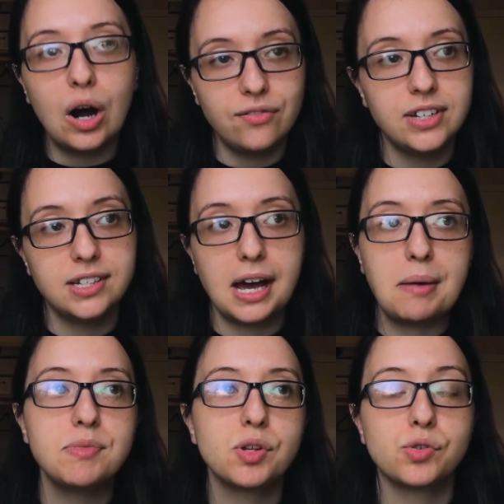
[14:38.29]

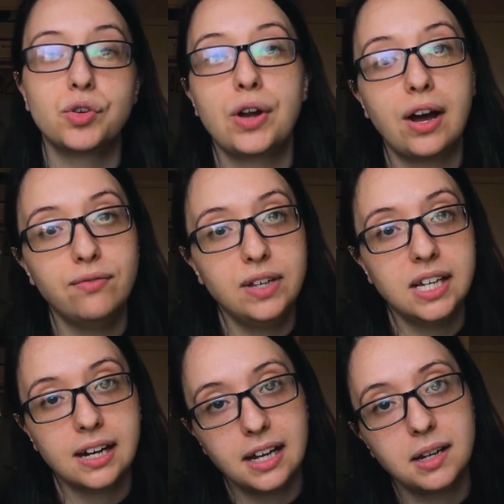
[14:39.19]
Oftentimes those are
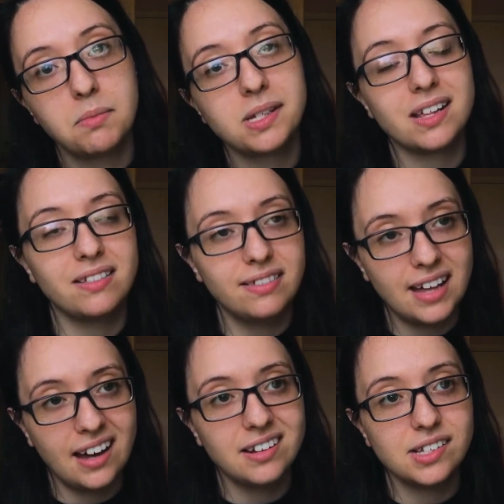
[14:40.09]
non-vegan items, and
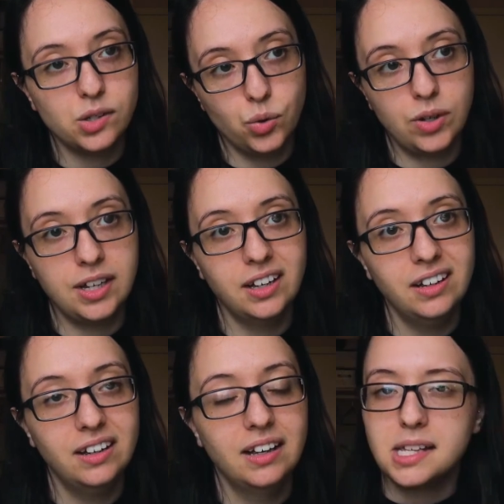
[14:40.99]
that is annoying.